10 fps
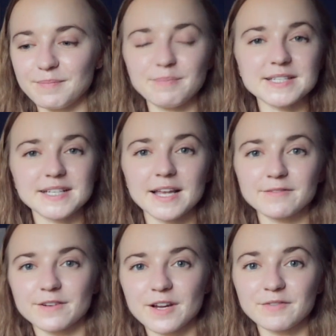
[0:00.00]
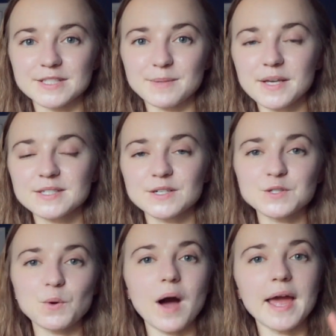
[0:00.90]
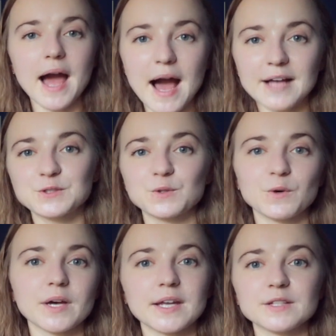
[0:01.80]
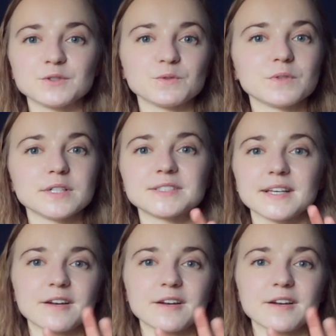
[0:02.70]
basically every semester. So I had to go ahead and do it